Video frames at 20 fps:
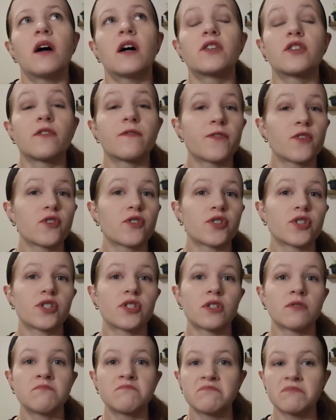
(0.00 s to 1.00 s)
a
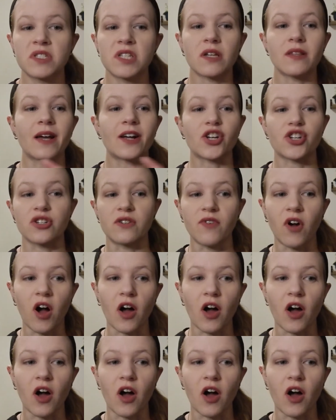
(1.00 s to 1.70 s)
diverse selection of